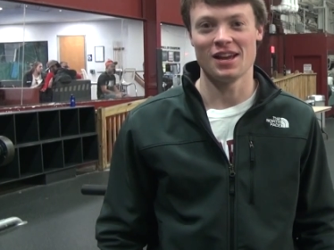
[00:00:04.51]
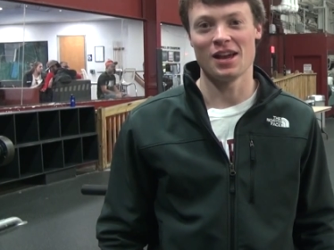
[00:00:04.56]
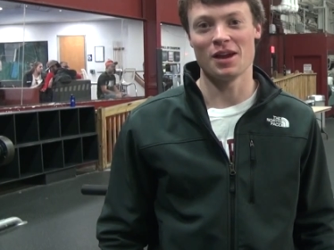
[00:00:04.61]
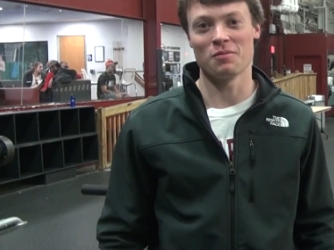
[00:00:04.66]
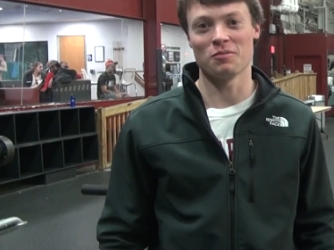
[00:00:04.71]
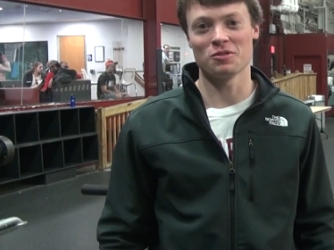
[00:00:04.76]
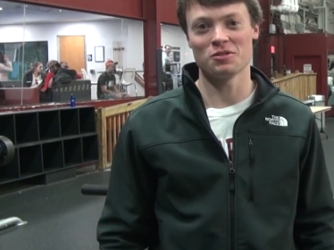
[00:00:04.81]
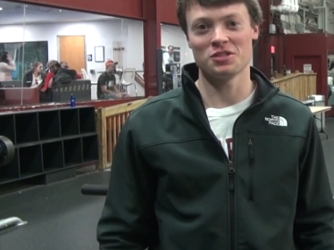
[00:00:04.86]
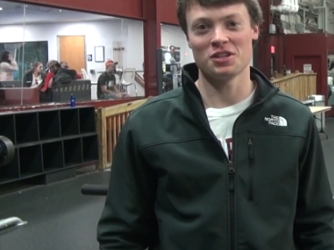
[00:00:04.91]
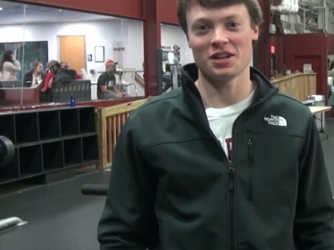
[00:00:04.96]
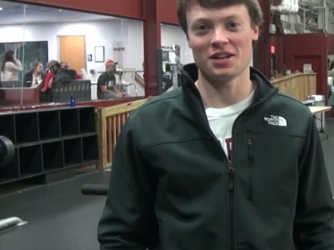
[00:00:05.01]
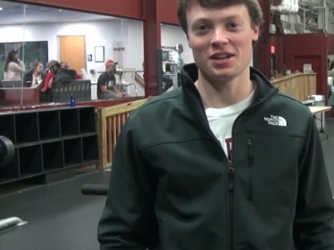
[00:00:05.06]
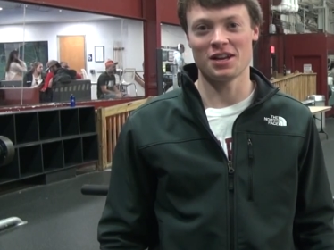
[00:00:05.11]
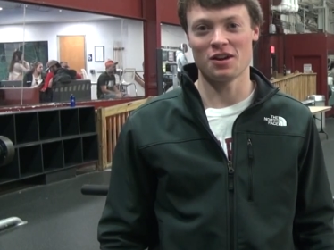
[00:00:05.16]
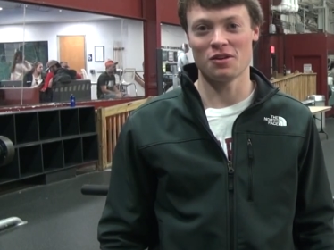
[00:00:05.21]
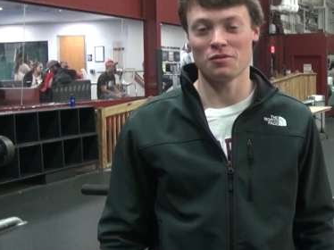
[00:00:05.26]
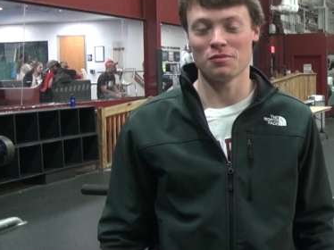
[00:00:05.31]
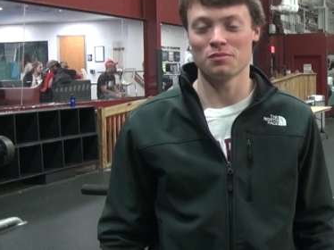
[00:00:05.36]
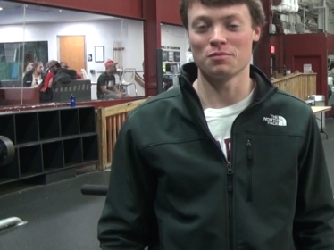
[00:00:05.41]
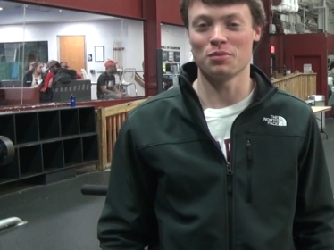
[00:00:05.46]
and we're checking
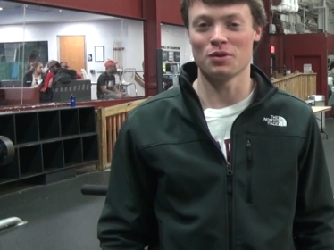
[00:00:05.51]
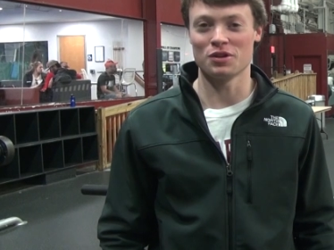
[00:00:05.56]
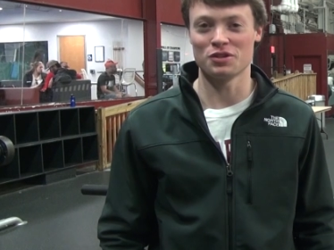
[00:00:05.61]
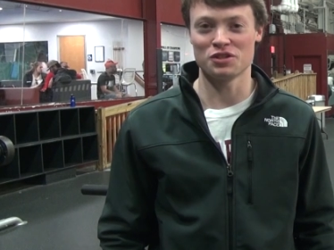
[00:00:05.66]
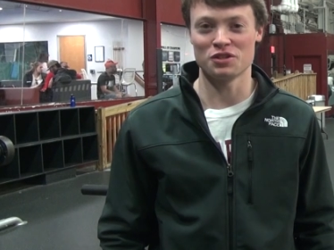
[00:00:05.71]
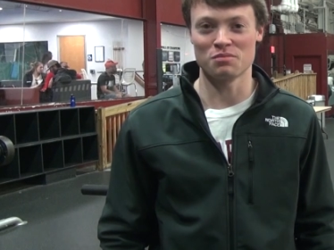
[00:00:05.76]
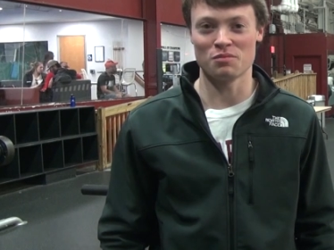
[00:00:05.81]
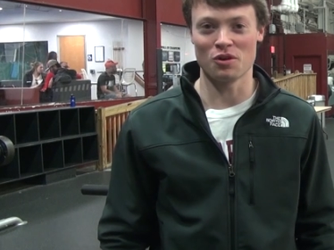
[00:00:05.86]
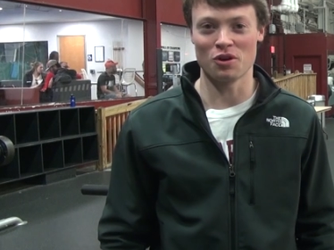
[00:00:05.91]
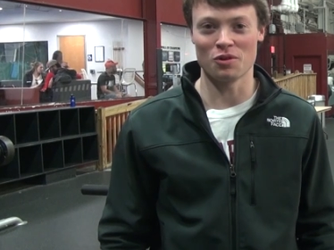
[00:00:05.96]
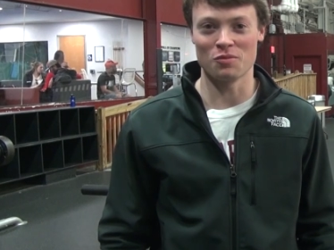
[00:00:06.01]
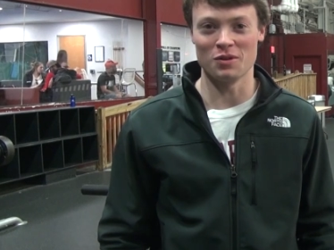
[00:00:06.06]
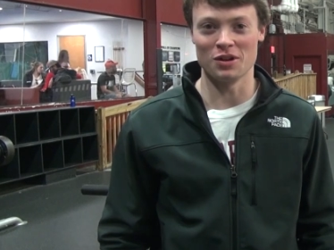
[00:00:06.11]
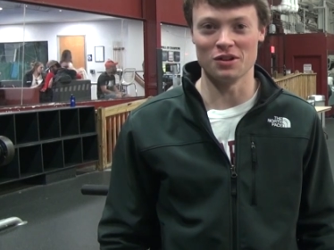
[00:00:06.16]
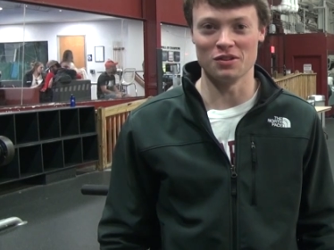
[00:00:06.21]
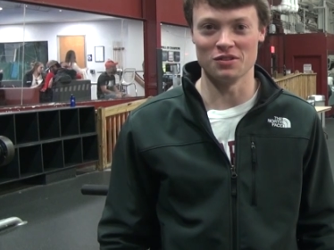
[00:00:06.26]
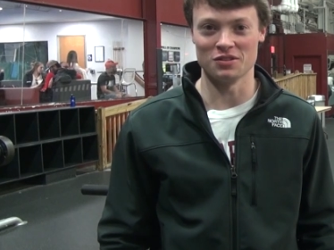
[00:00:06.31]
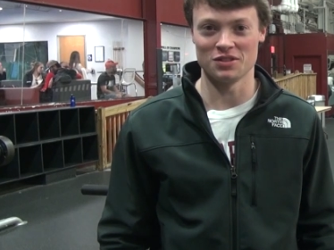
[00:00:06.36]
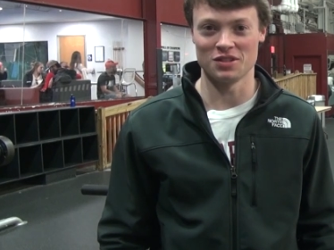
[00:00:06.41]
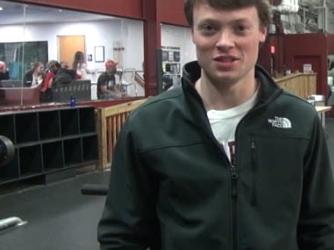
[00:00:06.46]
out Brunch and
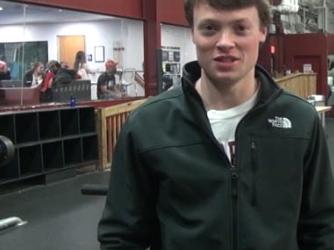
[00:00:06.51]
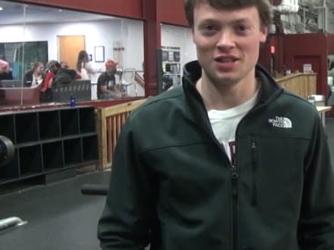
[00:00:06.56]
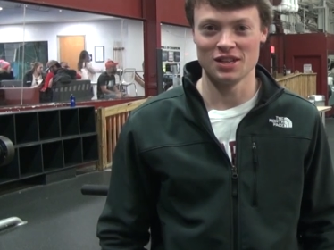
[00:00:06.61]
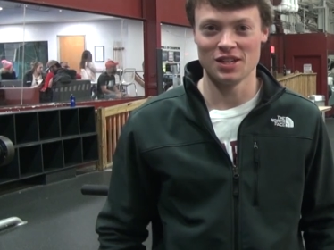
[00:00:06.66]
Barbells.